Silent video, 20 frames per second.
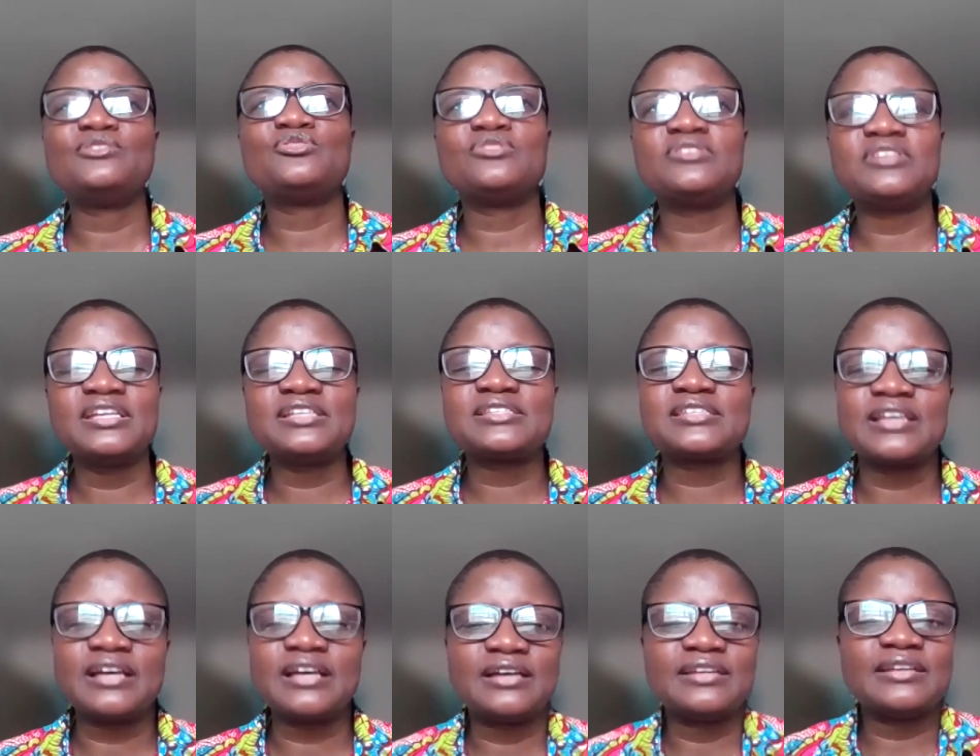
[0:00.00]
today's
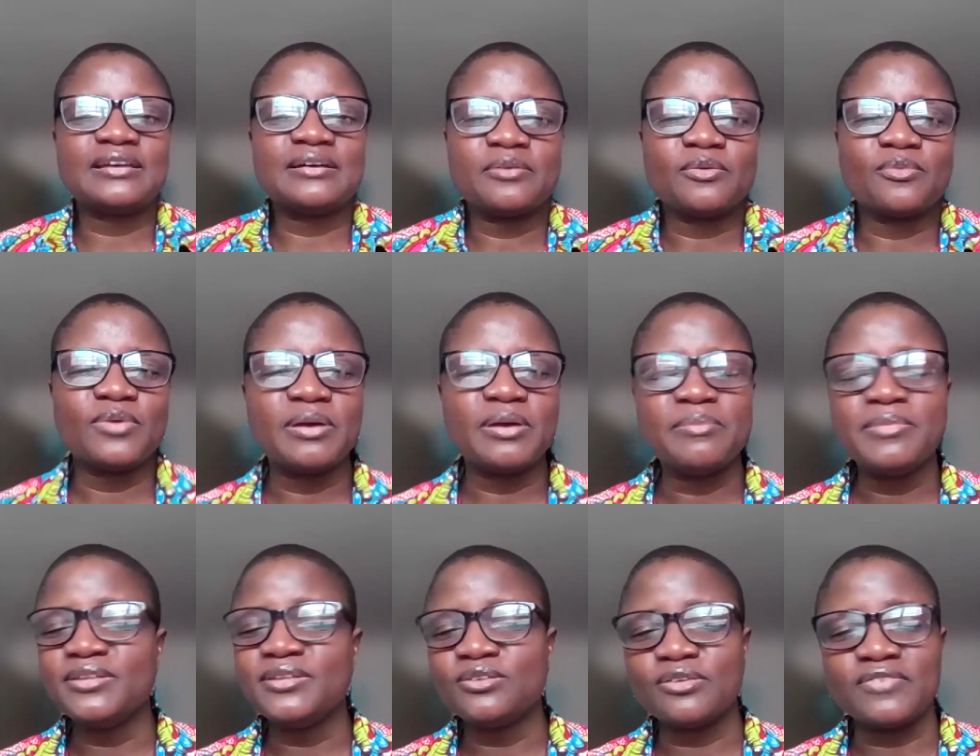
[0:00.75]
Ghana, where
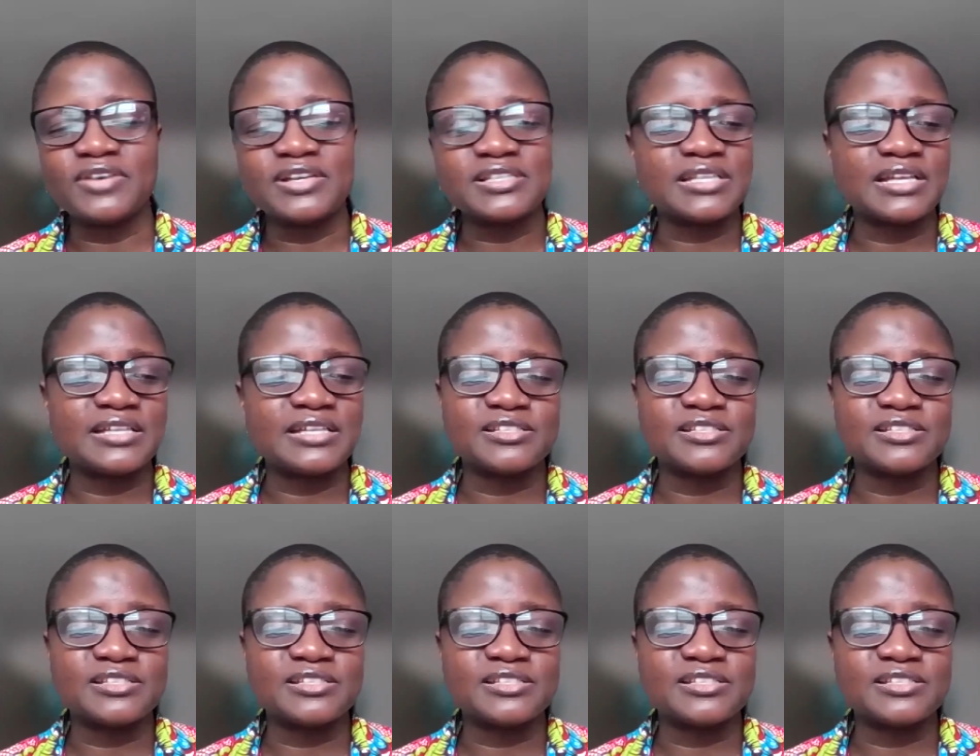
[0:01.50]
many of us are